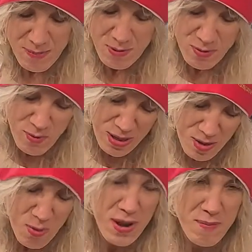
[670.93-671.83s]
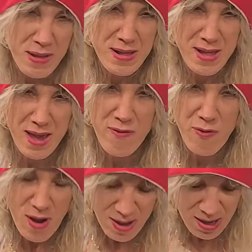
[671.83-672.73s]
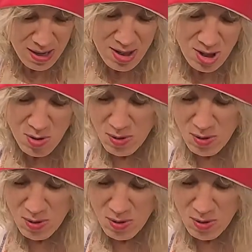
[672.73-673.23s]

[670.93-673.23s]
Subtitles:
but we really want to be safe, right? It's so